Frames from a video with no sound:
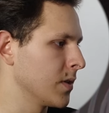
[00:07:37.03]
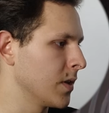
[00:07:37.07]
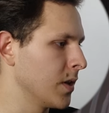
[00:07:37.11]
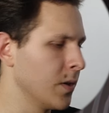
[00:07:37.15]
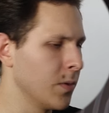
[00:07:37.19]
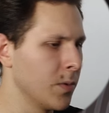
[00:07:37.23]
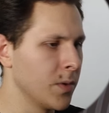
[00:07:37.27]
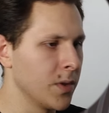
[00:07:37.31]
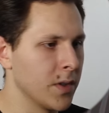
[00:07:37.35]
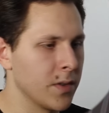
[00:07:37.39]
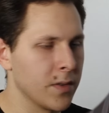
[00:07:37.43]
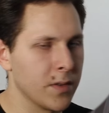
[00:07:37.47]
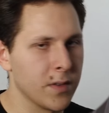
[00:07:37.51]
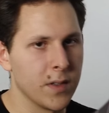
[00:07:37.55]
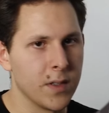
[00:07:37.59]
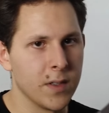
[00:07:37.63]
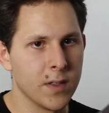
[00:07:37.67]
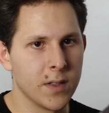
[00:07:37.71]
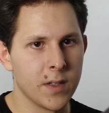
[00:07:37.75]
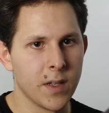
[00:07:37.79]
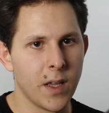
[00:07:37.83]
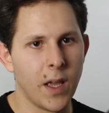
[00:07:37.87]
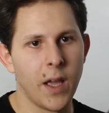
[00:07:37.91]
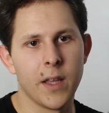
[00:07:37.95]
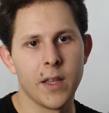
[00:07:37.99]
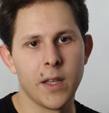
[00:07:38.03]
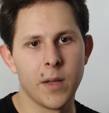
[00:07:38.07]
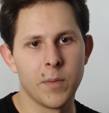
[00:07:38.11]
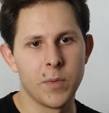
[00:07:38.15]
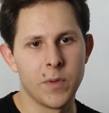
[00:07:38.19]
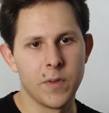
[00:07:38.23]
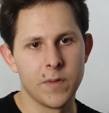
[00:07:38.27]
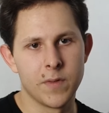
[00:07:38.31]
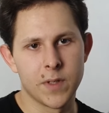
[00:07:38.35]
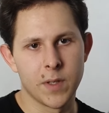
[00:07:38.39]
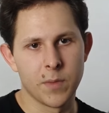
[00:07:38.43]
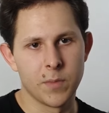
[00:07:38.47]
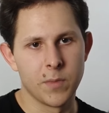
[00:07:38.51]
Here we don't need
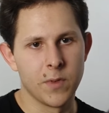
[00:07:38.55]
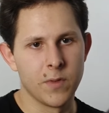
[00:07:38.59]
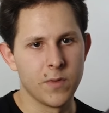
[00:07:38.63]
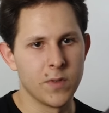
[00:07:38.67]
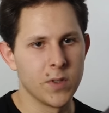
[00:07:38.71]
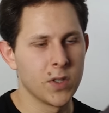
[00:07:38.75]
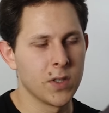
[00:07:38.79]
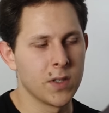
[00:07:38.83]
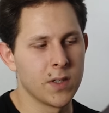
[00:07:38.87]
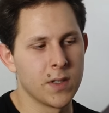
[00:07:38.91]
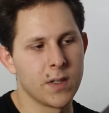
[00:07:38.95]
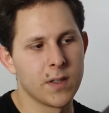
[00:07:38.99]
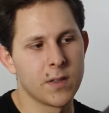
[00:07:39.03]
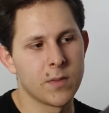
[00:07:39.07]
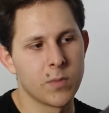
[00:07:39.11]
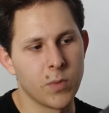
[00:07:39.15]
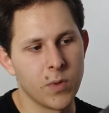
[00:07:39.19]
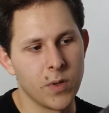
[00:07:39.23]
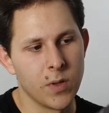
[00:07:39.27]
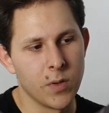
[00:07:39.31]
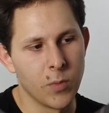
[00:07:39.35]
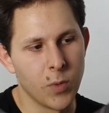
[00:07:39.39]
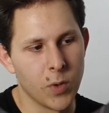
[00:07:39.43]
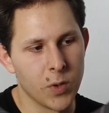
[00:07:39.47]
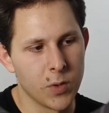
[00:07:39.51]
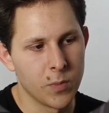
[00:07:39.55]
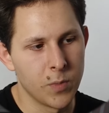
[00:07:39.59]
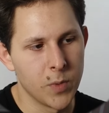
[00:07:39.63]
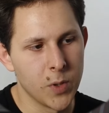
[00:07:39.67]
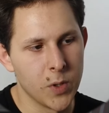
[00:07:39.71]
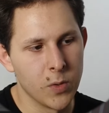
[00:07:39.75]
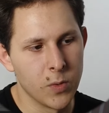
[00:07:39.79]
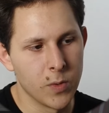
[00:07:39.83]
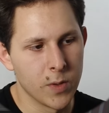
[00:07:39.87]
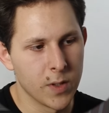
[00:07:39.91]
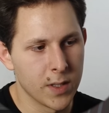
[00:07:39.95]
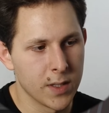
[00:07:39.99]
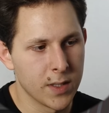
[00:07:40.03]
adaptive subdivisions as we won't be
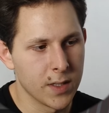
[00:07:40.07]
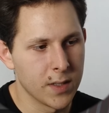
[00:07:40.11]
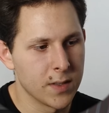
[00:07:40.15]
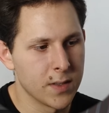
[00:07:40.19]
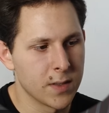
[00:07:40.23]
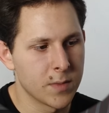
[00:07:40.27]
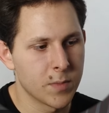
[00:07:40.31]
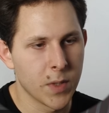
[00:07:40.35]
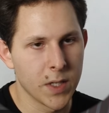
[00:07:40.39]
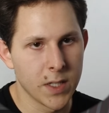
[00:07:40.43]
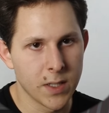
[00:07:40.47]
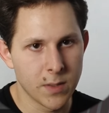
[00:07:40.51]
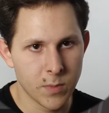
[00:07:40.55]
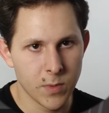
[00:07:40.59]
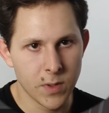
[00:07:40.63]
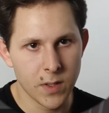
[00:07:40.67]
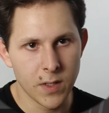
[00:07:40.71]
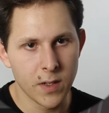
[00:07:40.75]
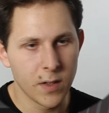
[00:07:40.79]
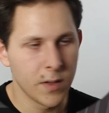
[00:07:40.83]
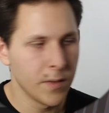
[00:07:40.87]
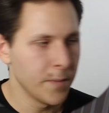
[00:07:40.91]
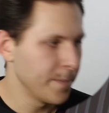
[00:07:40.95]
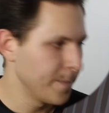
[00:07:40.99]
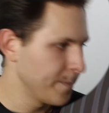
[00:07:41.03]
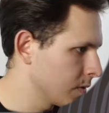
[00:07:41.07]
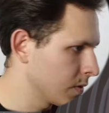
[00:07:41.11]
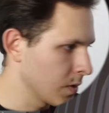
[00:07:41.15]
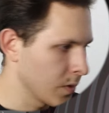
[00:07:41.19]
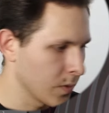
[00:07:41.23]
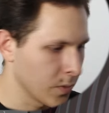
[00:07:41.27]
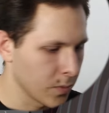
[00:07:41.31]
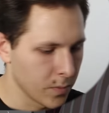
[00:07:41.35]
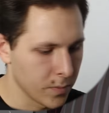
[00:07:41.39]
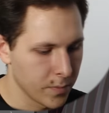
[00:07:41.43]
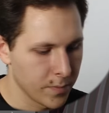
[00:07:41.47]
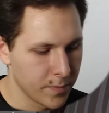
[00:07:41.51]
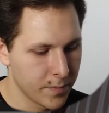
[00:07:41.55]
doing the displacement there.
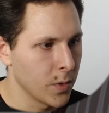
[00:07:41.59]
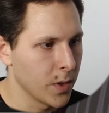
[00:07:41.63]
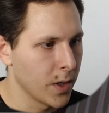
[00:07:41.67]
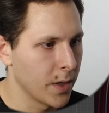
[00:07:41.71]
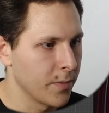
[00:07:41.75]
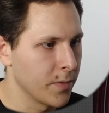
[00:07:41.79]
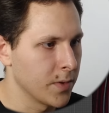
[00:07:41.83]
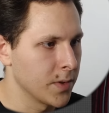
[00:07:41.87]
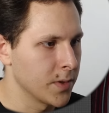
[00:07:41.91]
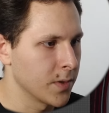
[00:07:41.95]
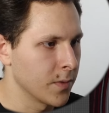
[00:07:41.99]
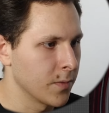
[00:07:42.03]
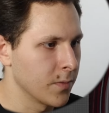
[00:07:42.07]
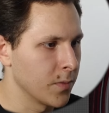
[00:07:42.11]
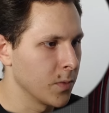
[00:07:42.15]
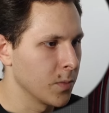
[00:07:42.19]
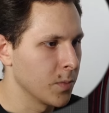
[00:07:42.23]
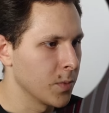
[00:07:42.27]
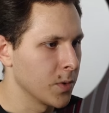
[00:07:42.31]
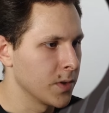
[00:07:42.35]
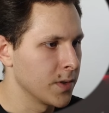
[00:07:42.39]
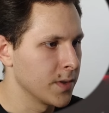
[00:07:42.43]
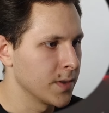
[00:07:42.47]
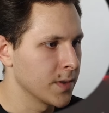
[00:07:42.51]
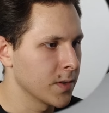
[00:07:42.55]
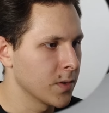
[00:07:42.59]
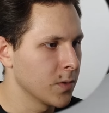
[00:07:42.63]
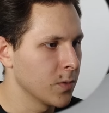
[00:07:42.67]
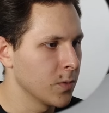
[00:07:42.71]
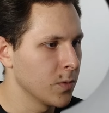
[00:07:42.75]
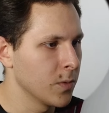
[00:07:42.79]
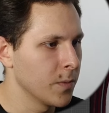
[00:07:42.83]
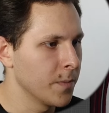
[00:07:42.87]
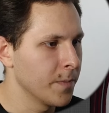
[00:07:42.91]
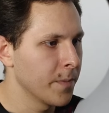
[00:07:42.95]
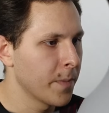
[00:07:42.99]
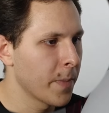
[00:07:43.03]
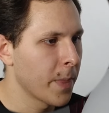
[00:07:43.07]
So 2 levels of viewport is
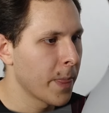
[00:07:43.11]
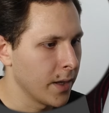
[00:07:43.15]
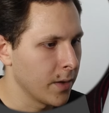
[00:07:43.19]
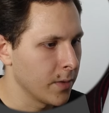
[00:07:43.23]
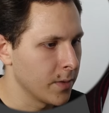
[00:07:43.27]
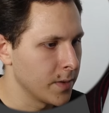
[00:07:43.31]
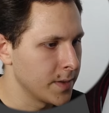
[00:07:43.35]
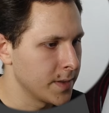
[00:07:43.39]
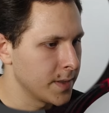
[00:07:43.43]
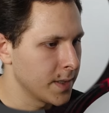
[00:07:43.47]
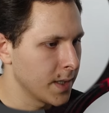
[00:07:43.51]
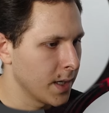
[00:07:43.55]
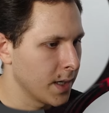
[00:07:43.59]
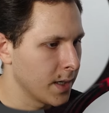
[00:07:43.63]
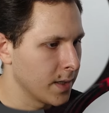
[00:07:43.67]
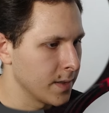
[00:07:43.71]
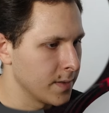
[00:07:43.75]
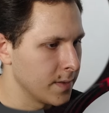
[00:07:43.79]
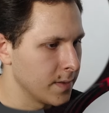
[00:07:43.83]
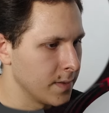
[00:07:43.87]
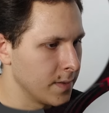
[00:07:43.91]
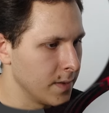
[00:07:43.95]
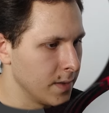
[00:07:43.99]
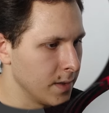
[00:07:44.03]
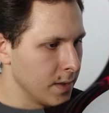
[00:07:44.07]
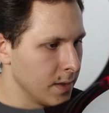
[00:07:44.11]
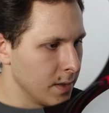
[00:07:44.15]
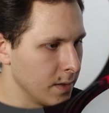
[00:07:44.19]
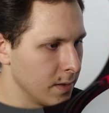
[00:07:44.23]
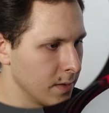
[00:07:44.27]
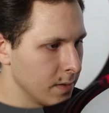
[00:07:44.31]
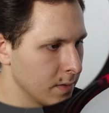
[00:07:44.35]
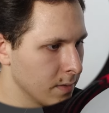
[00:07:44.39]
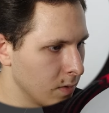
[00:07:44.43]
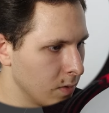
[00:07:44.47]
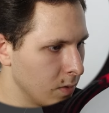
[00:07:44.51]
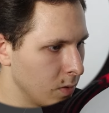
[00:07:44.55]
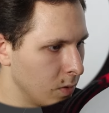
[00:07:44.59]
cool. Now let's add the
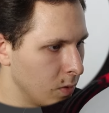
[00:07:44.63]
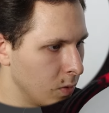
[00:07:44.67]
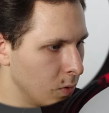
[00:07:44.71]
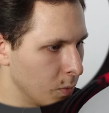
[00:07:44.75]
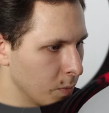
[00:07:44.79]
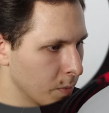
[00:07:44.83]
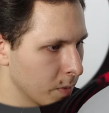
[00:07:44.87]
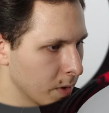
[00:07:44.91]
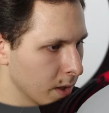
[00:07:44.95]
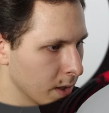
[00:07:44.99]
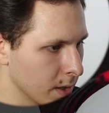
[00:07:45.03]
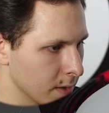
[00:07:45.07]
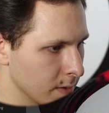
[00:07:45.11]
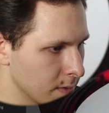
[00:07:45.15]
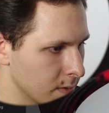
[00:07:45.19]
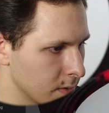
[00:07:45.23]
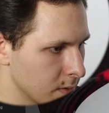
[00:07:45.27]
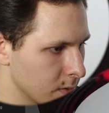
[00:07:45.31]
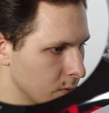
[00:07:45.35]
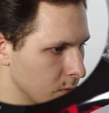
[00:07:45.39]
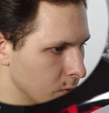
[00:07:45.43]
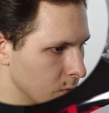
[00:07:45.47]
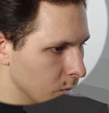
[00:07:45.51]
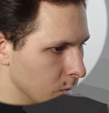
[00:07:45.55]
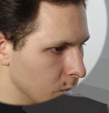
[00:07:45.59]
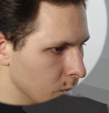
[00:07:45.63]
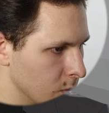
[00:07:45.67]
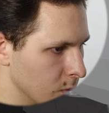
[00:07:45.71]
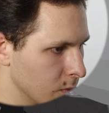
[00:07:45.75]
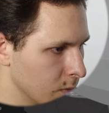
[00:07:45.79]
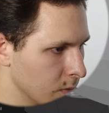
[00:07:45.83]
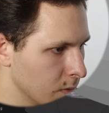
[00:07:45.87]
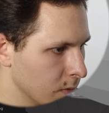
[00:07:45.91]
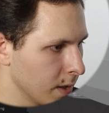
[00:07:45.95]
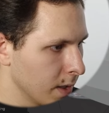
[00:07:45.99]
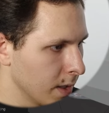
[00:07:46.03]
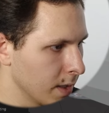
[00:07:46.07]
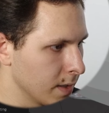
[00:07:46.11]
loop cuts to
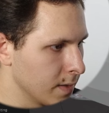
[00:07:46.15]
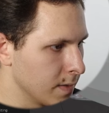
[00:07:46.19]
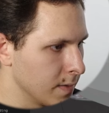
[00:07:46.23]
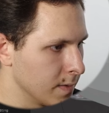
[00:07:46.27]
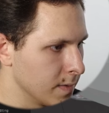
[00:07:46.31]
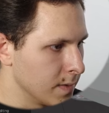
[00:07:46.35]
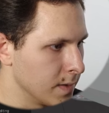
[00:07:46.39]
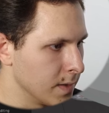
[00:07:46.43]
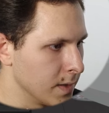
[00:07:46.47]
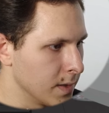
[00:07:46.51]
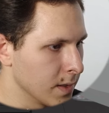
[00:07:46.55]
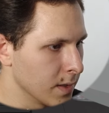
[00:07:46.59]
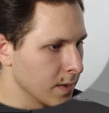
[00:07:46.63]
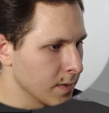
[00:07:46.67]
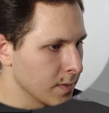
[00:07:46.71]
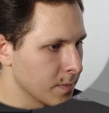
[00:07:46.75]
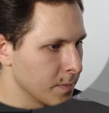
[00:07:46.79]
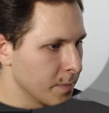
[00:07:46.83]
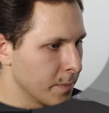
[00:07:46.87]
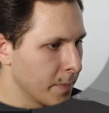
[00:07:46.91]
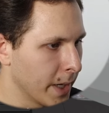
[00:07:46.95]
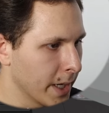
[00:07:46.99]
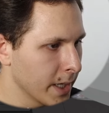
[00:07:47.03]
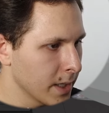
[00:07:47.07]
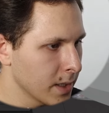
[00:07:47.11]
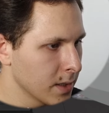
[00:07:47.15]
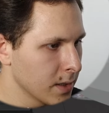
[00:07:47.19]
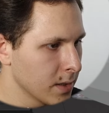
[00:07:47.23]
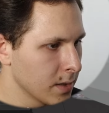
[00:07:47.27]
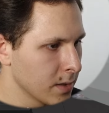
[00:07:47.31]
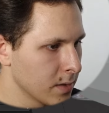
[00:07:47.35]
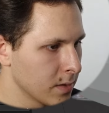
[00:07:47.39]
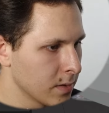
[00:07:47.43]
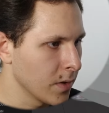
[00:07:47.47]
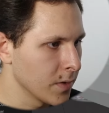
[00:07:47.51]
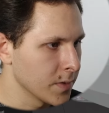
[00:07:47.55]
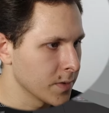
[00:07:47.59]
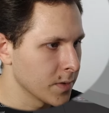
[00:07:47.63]
get these details back.
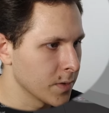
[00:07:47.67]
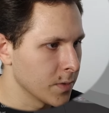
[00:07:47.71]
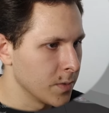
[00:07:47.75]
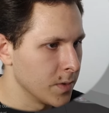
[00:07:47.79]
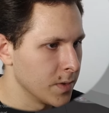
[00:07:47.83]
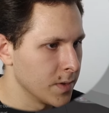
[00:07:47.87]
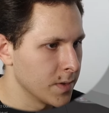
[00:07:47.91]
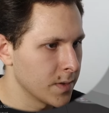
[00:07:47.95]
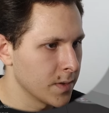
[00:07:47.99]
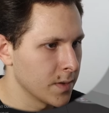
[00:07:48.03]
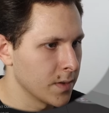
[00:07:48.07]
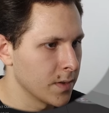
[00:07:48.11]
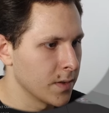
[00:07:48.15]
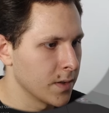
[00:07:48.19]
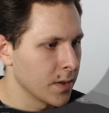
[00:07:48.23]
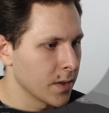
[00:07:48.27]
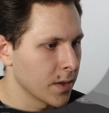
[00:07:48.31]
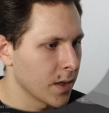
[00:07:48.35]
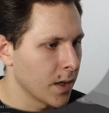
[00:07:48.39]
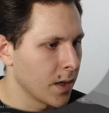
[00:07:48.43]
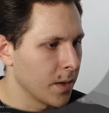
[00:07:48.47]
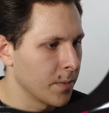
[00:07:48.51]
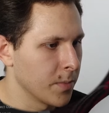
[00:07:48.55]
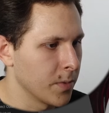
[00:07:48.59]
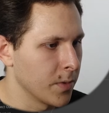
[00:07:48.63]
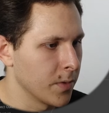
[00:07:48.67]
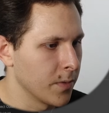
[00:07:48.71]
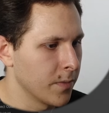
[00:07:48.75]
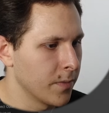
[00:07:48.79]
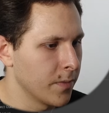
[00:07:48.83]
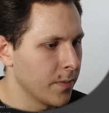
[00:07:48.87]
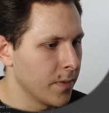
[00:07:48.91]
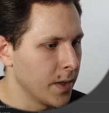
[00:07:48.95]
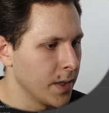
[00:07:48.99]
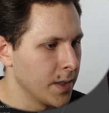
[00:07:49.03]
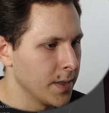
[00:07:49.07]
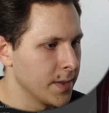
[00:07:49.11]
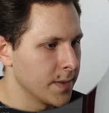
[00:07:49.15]
Also insert a couple of
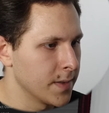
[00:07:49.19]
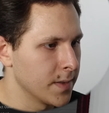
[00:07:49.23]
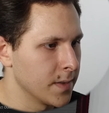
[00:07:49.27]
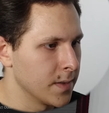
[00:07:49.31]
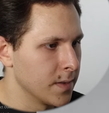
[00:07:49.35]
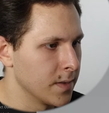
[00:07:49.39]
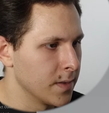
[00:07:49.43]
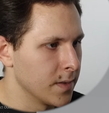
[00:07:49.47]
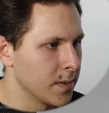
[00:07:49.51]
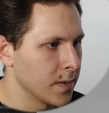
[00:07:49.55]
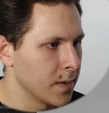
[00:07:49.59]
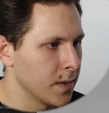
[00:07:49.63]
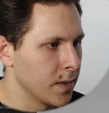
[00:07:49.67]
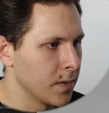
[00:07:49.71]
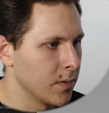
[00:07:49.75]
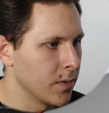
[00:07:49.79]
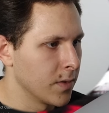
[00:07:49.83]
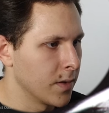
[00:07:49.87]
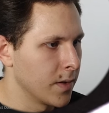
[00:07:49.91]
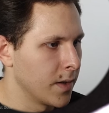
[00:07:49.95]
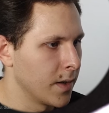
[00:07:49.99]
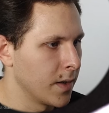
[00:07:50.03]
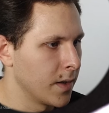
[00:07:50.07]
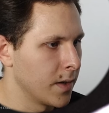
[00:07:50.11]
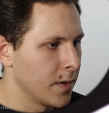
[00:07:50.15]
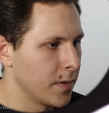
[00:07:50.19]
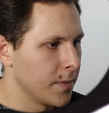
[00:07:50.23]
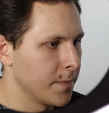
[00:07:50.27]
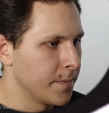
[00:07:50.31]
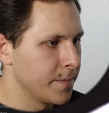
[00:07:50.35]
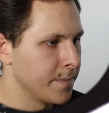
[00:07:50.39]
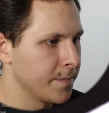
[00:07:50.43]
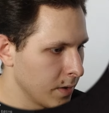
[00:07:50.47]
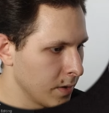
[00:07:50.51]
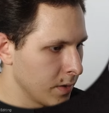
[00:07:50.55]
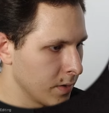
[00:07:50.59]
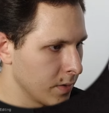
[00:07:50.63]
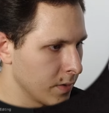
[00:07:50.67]
faces here and there.
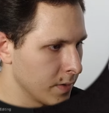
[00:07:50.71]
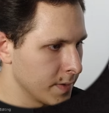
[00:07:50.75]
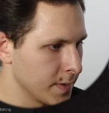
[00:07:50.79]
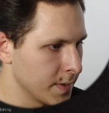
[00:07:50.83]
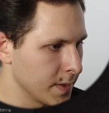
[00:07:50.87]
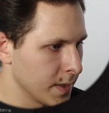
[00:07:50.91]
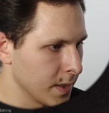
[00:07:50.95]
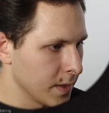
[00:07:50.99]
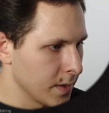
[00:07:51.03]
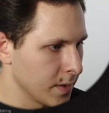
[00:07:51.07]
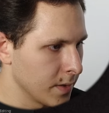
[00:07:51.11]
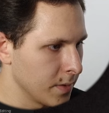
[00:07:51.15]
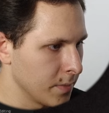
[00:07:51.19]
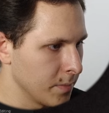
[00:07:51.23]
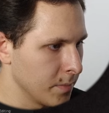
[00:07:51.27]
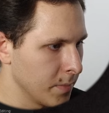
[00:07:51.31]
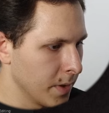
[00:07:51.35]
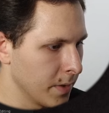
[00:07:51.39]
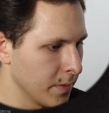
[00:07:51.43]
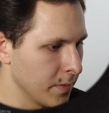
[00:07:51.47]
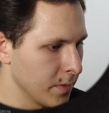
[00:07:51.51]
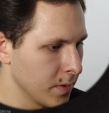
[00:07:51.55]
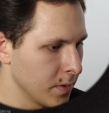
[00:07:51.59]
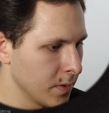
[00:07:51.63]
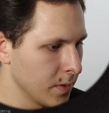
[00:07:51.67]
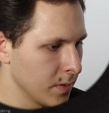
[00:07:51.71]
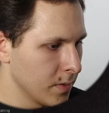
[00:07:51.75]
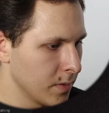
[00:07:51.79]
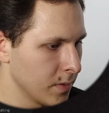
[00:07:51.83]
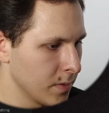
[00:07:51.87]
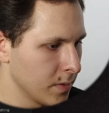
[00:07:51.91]
Here let's add the bevel.